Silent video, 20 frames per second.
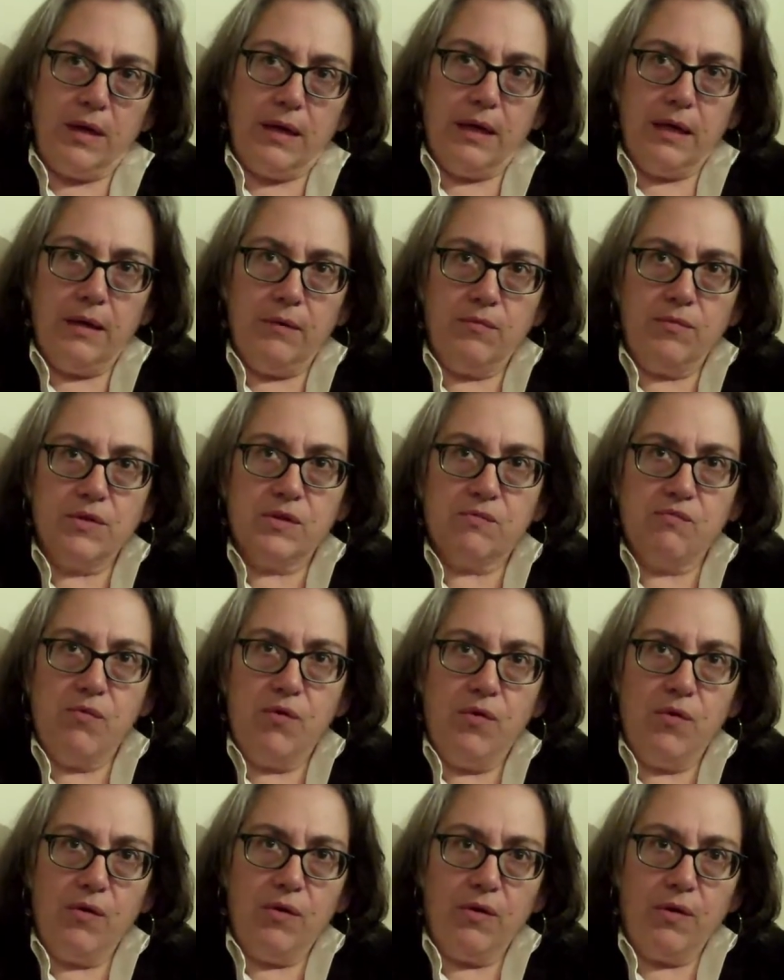it was
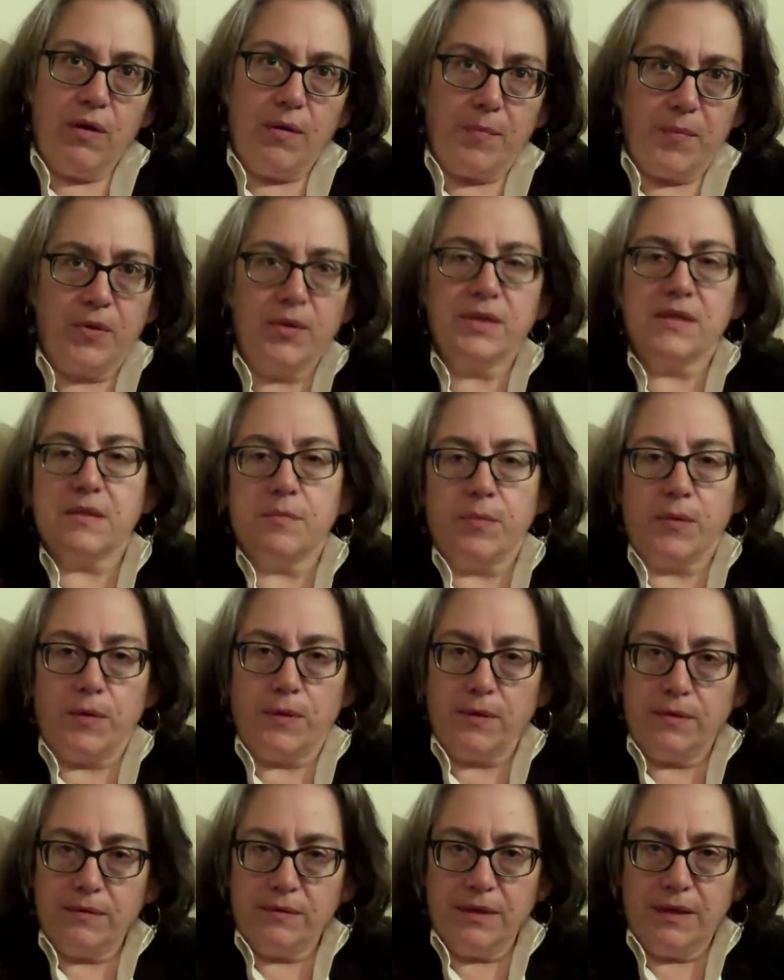more a
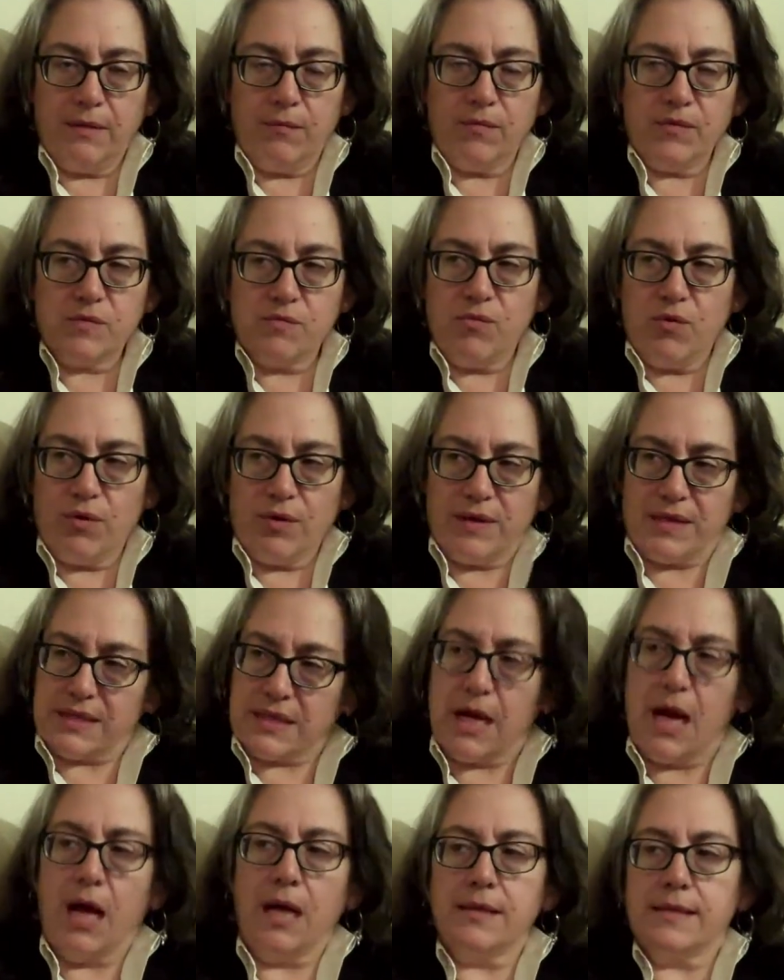principle, it was more this
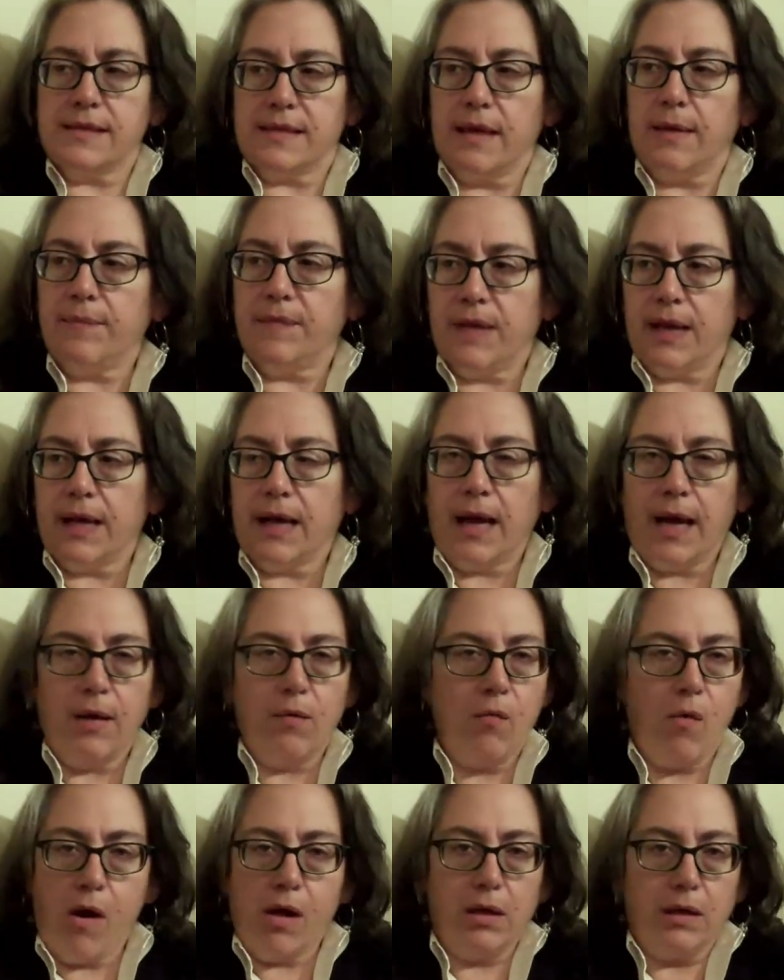concept that I
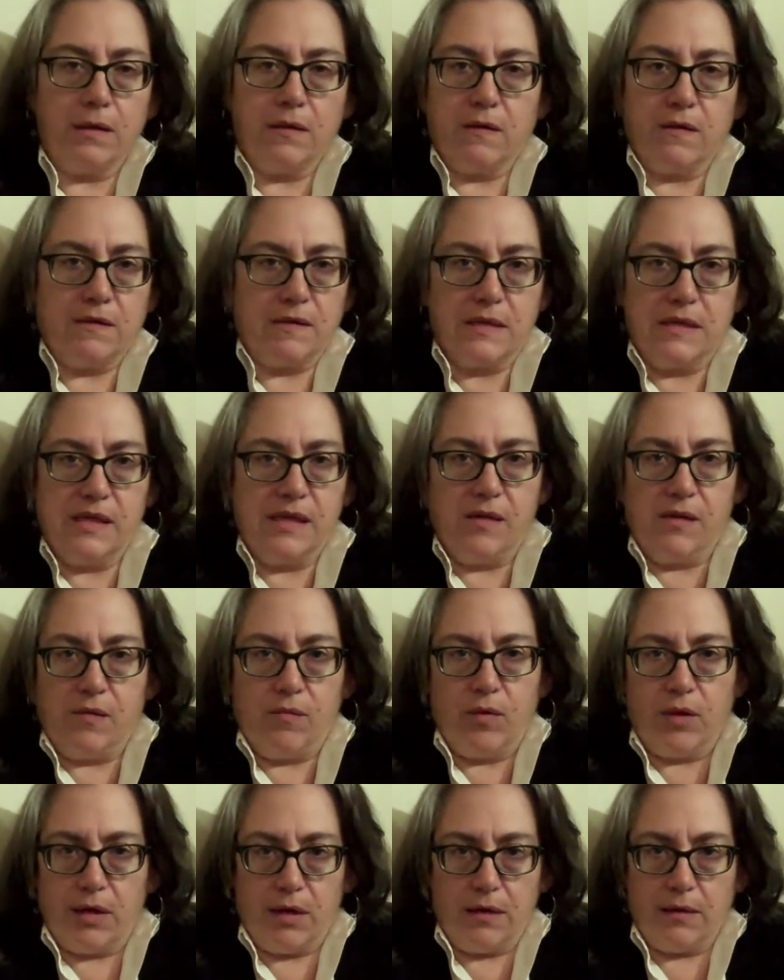wanted to see
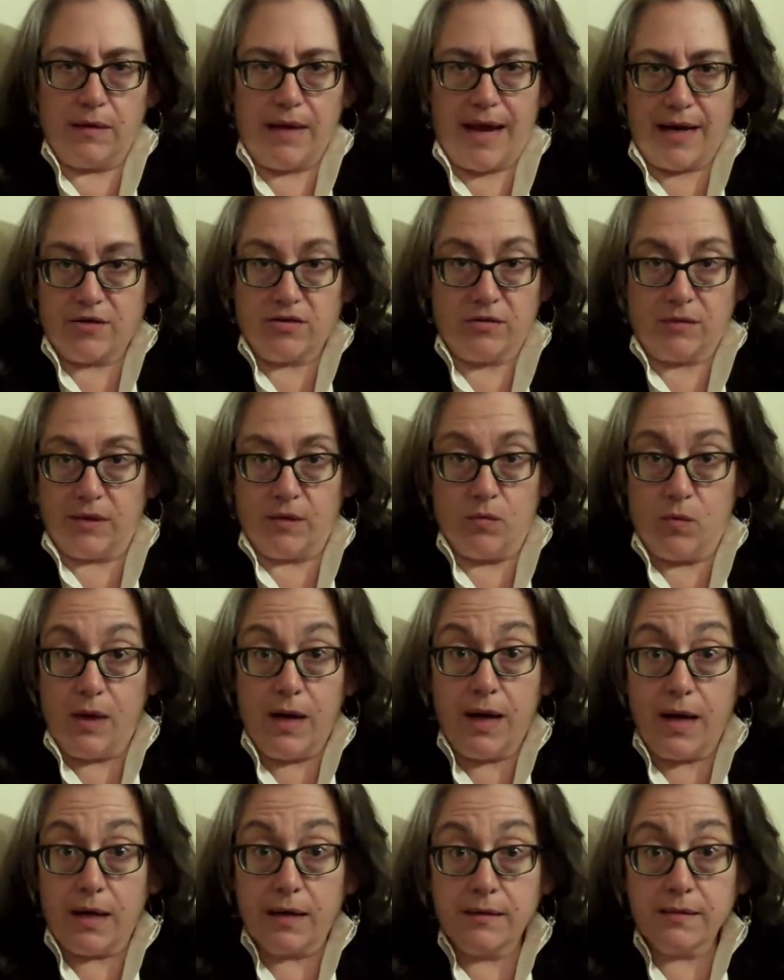what it actually
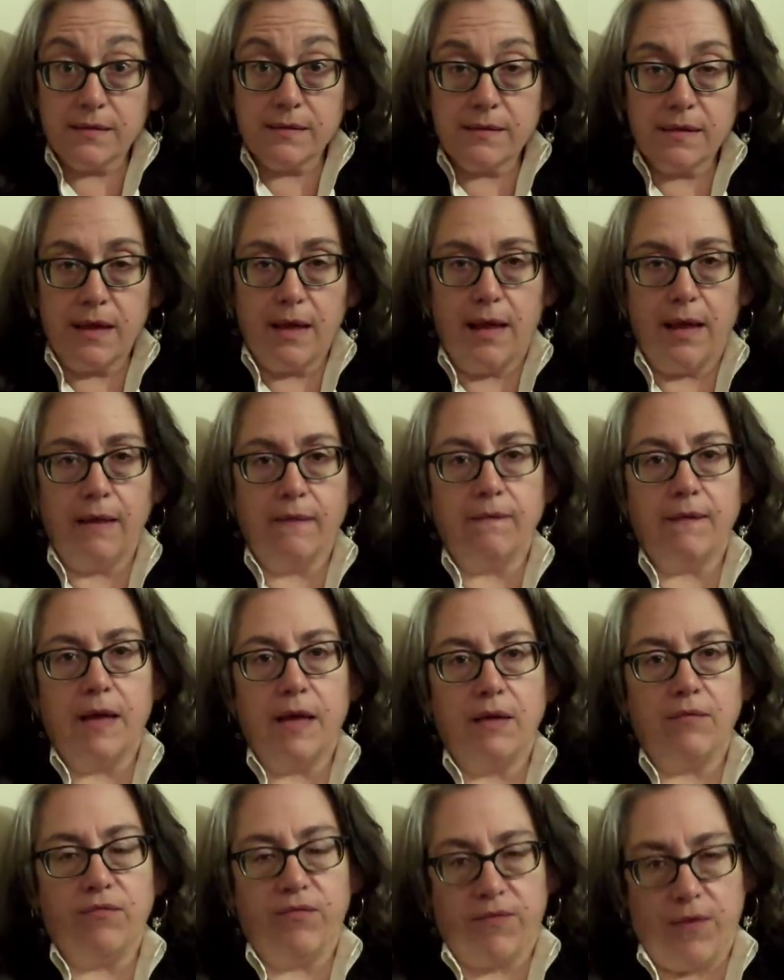was, and
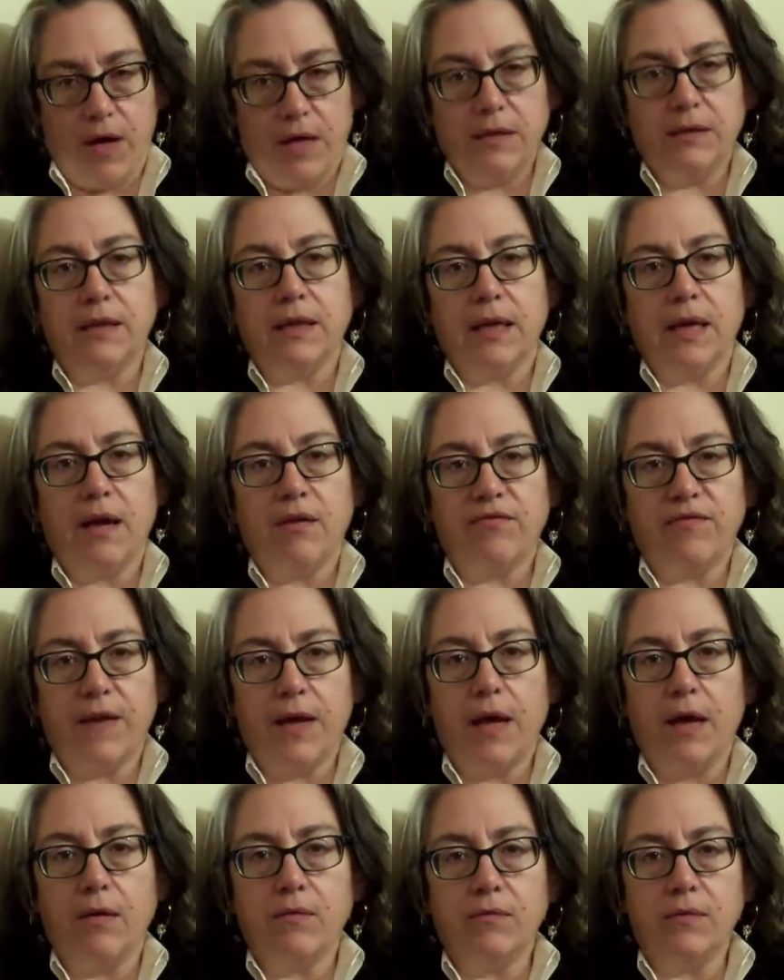then finally I
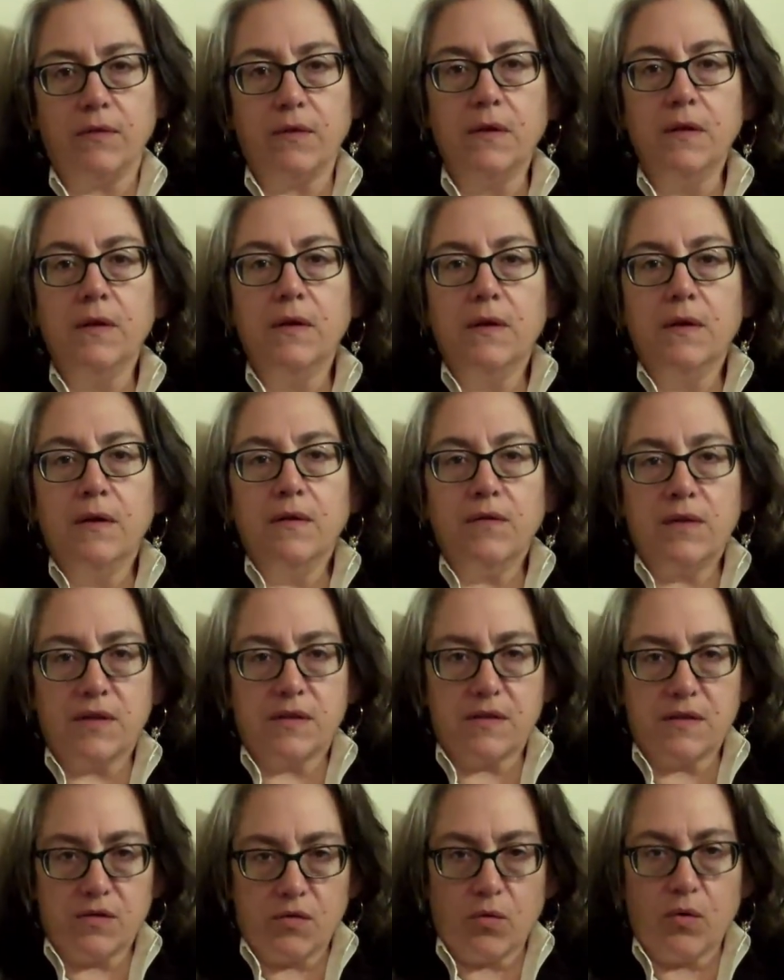found this
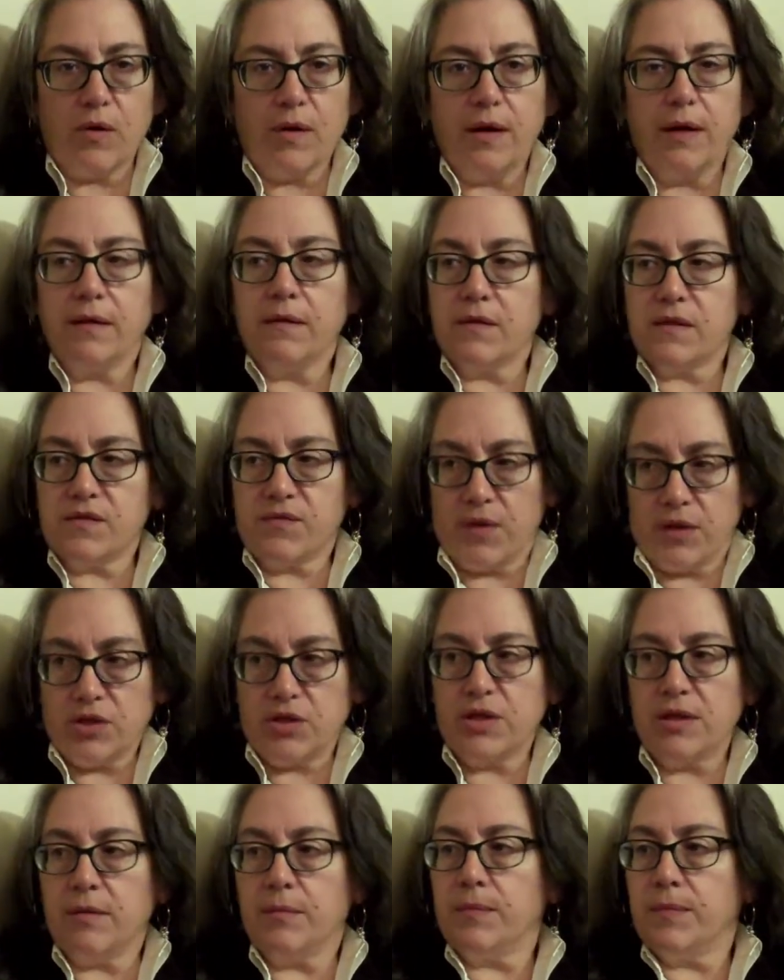story, this
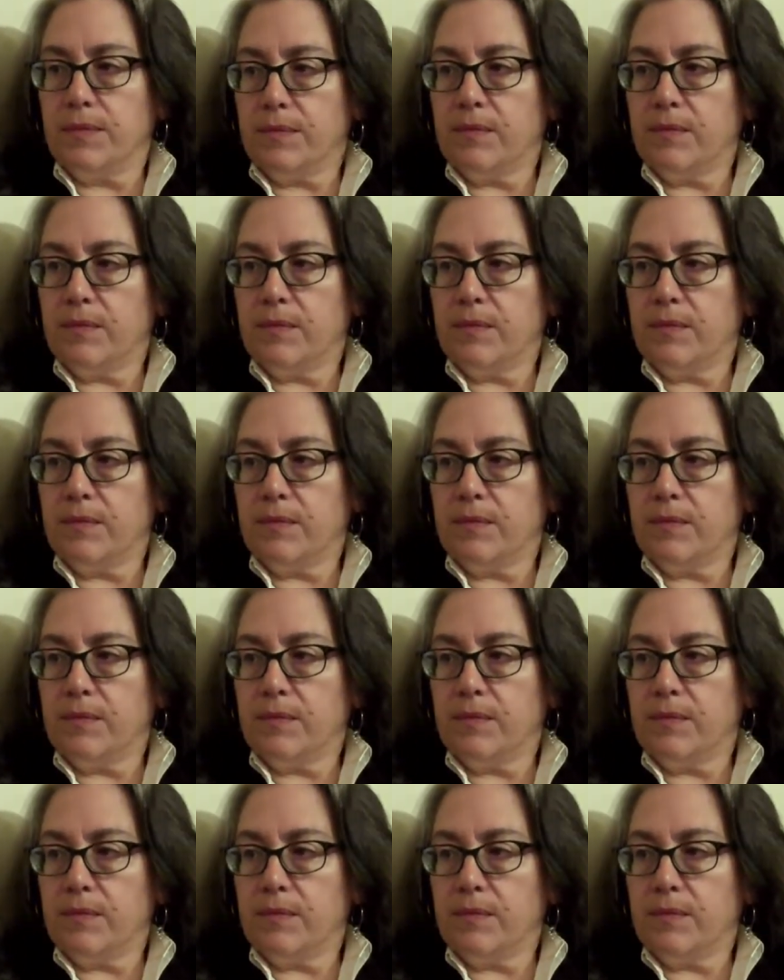friendship.